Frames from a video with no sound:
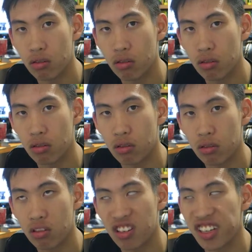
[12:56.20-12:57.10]

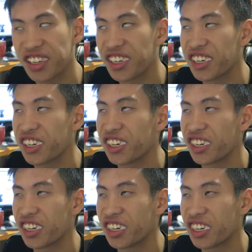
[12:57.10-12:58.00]

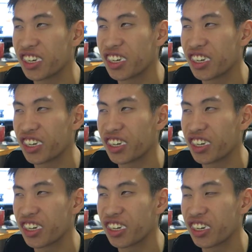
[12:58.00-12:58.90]

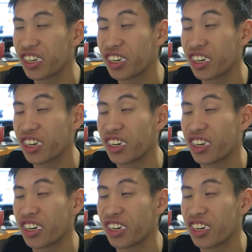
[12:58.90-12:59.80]

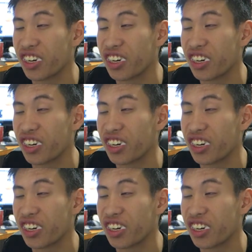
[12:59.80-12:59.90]
(no one is talking)